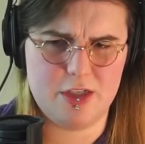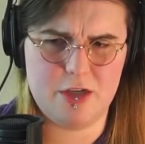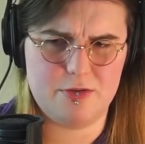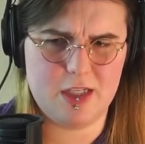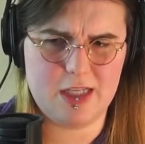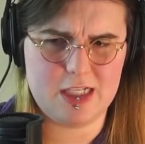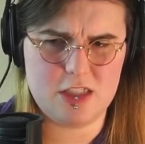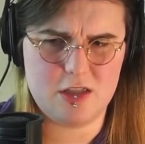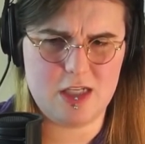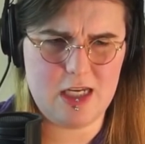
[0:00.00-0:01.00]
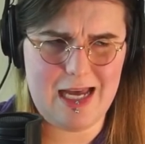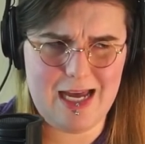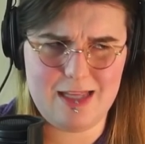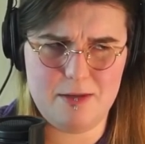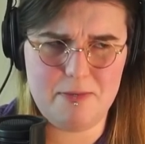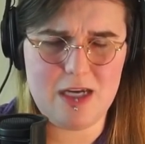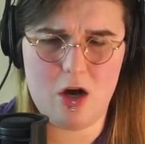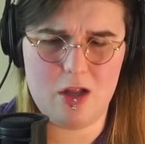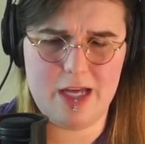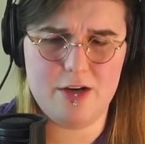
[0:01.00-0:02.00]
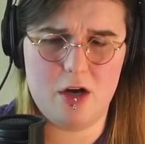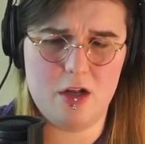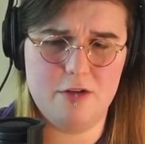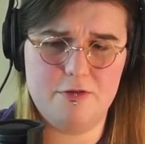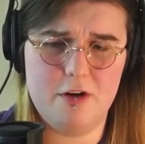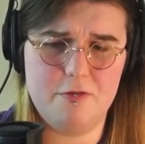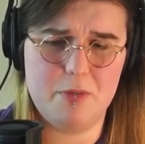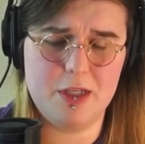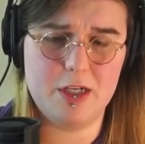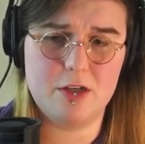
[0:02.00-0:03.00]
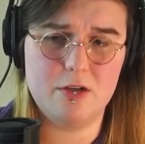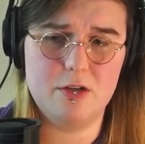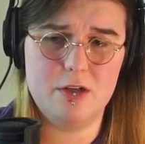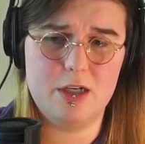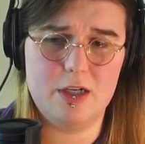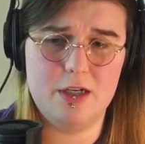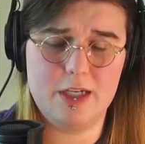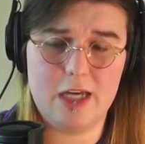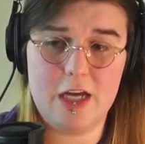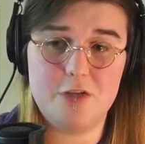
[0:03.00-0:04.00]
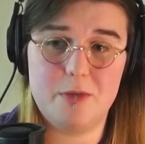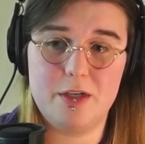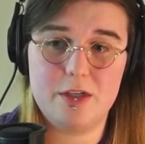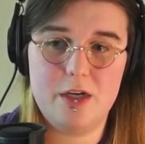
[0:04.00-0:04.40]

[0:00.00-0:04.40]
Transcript: don't think that's the the be all end all of of political uh, engagement.